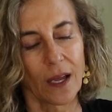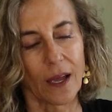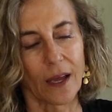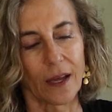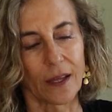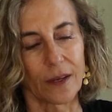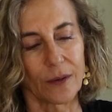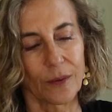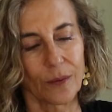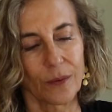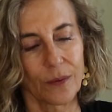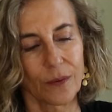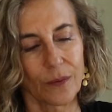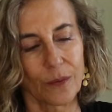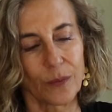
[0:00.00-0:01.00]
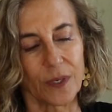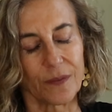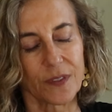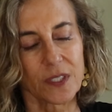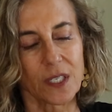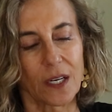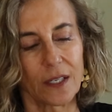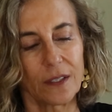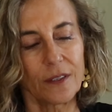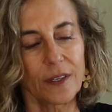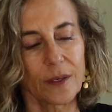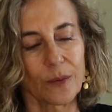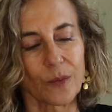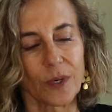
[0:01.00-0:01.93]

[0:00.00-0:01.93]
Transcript: and we've styled it